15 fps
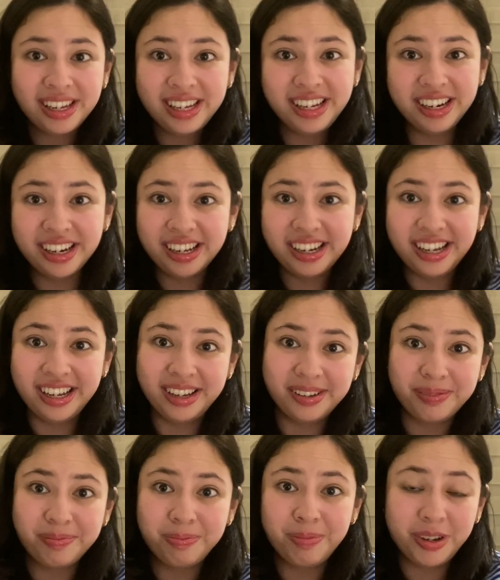you're
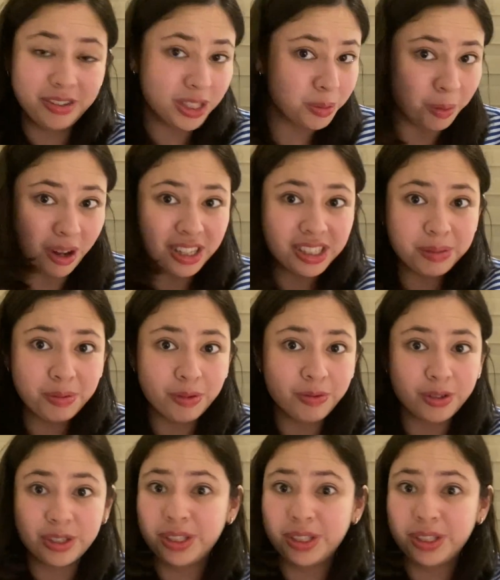gonna be responsible for